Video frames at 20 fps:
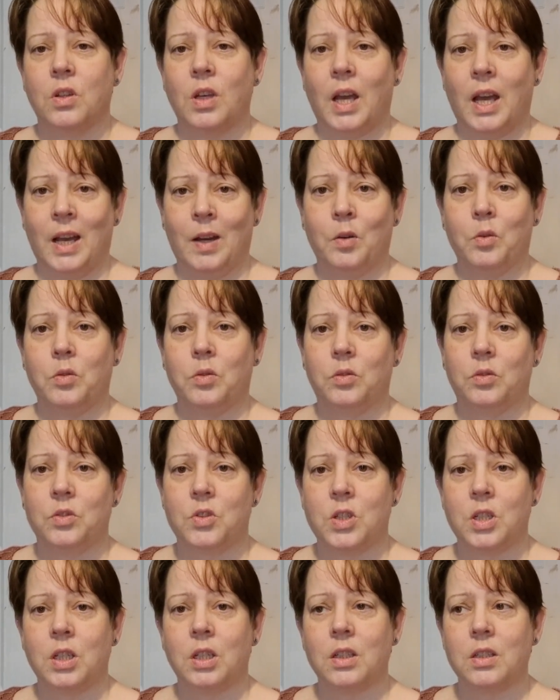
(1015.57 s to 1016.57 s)
out.
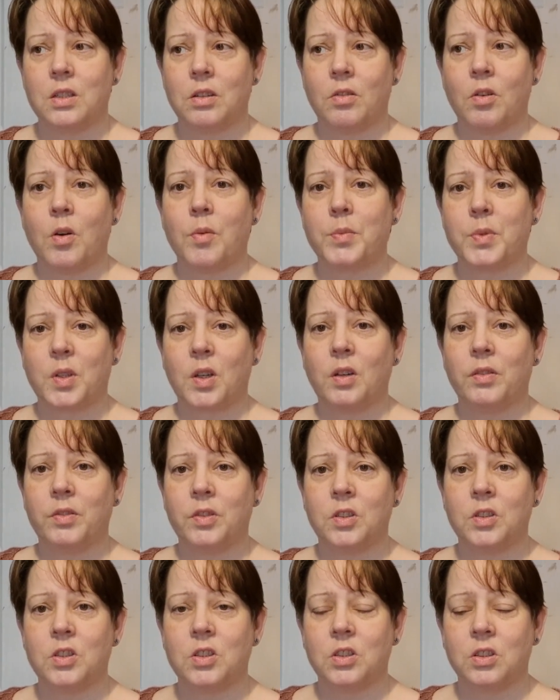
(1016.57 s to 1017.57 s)
She likes her arms
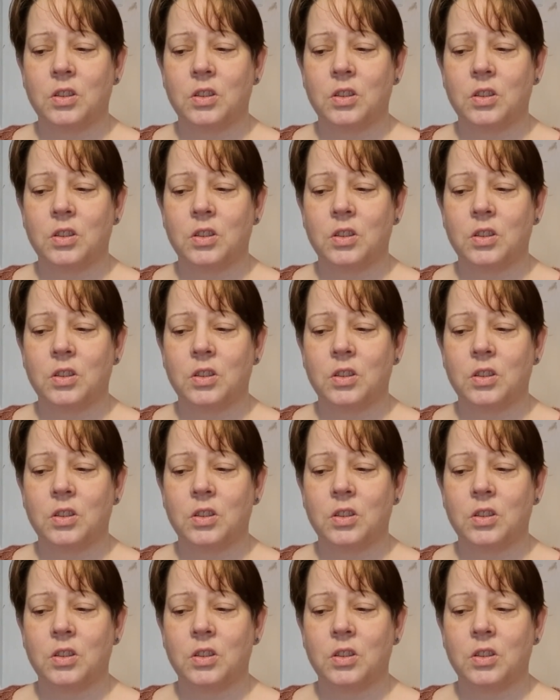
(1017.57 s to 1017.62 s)
covered.